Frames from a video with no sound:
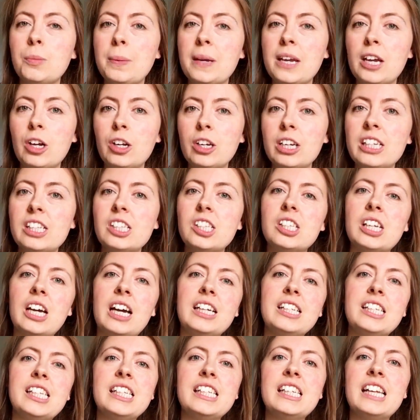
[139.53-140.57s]
To be honest,
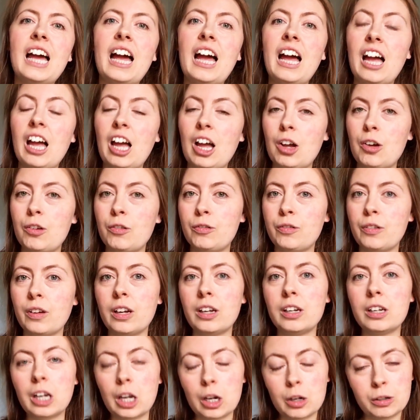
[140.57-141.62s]
I didn't have
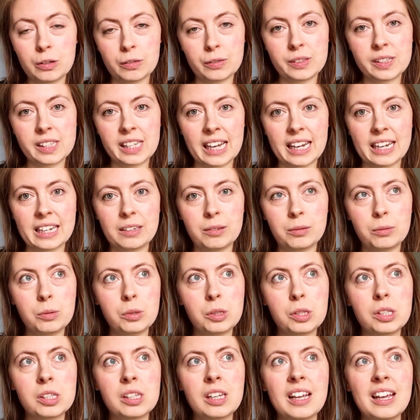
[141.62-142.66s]
a load of
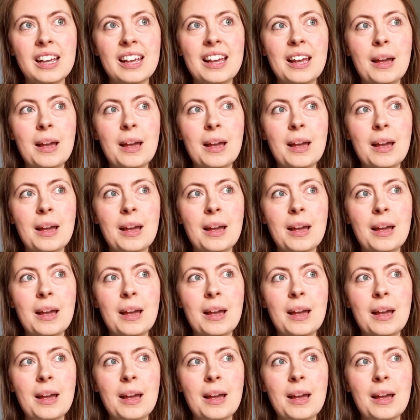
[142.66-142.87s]
sales,